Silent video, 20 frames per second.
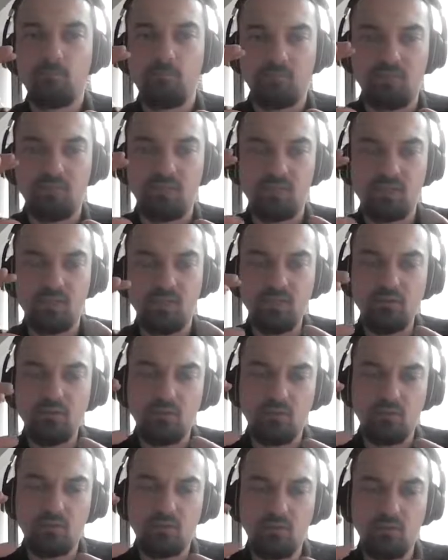And those
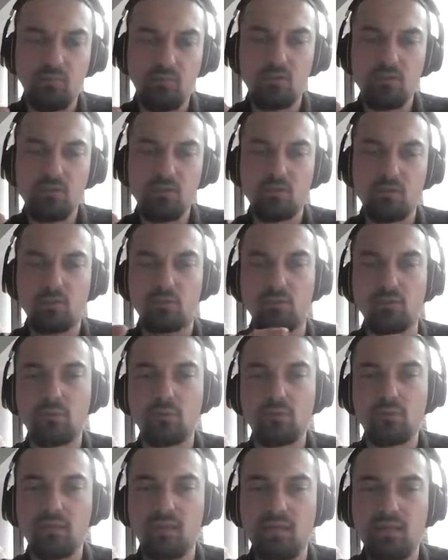internal rewards could
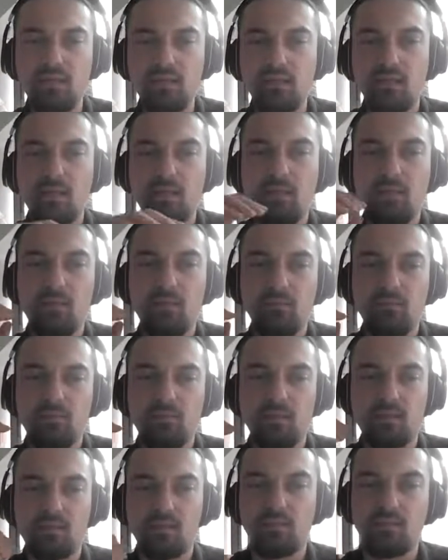look like
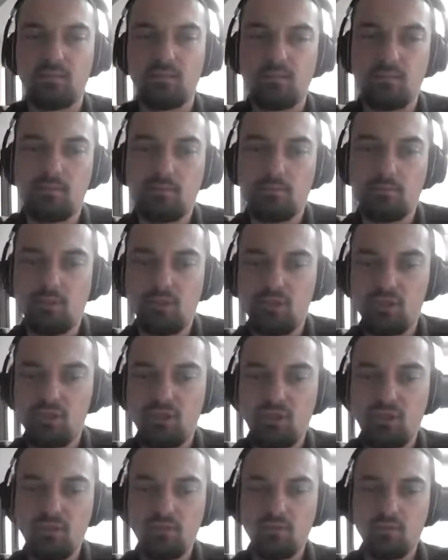that the
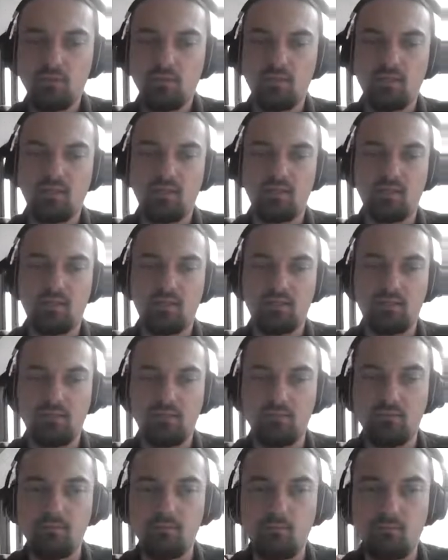machine
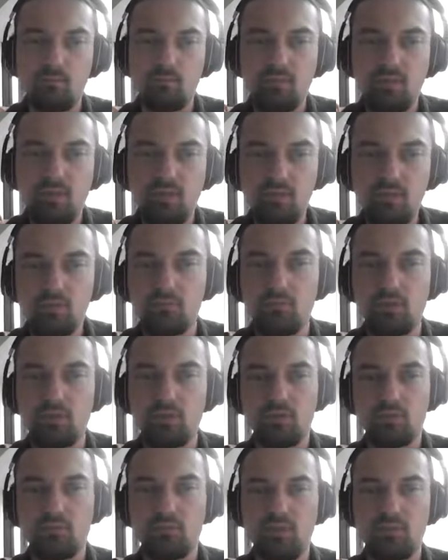is
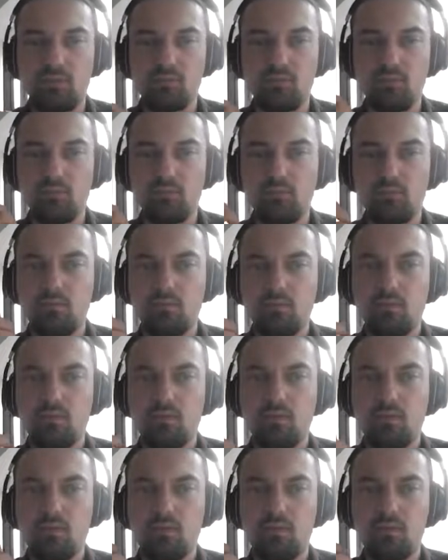motivated
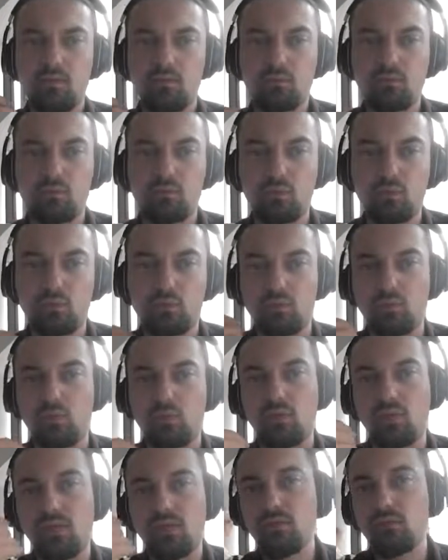to
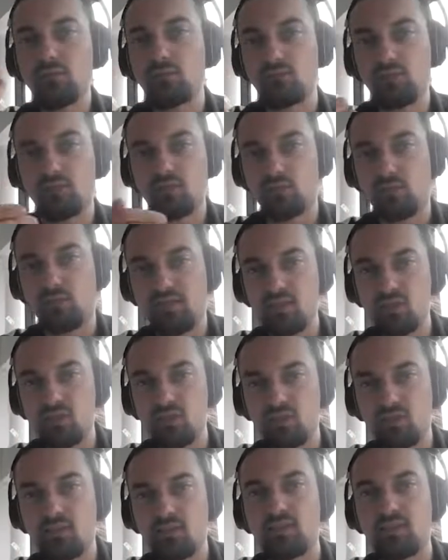go into a
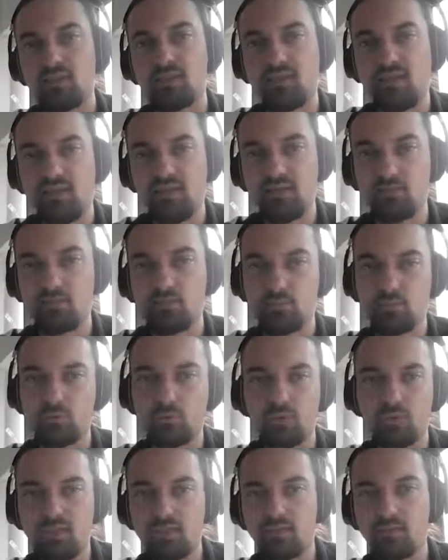direction that it cannot
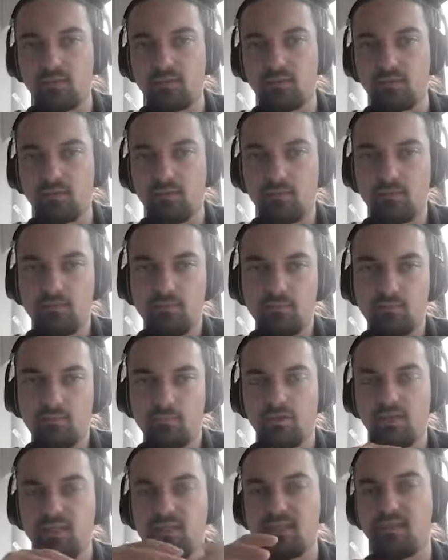predict
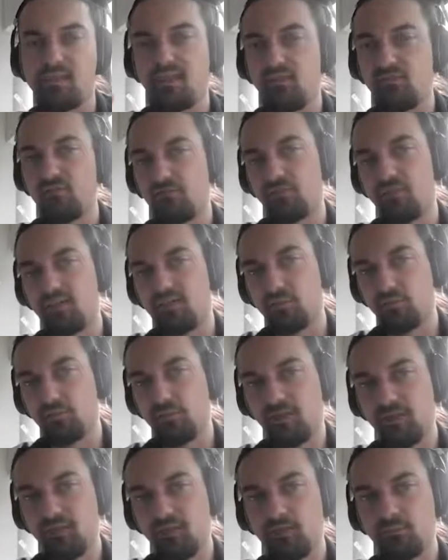itself very
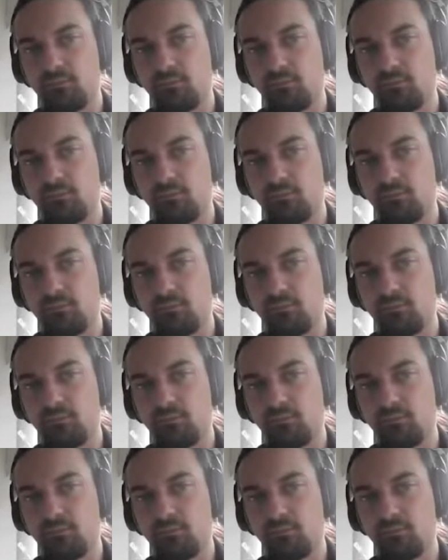well.